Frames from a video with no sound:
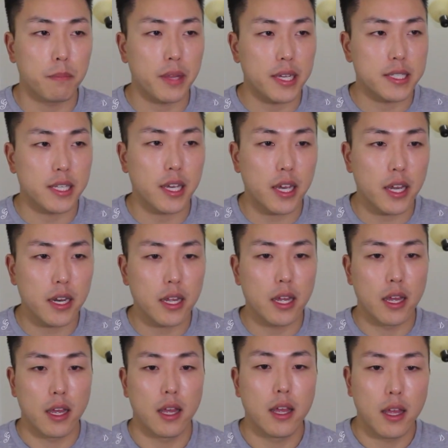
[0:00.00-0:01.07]
Thanks again.
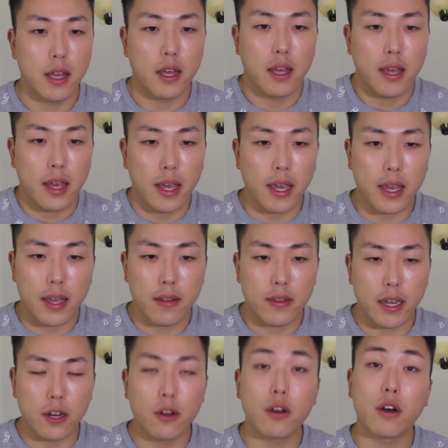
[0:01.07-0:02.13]
And
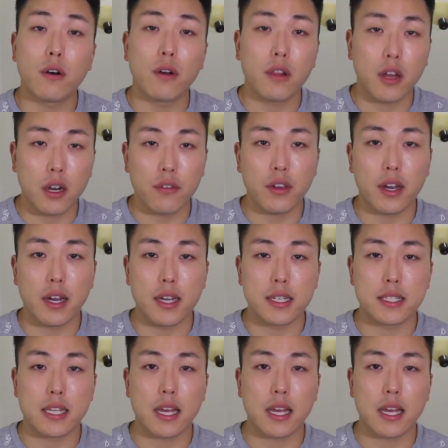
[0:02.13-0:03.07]
I know a lot of you guys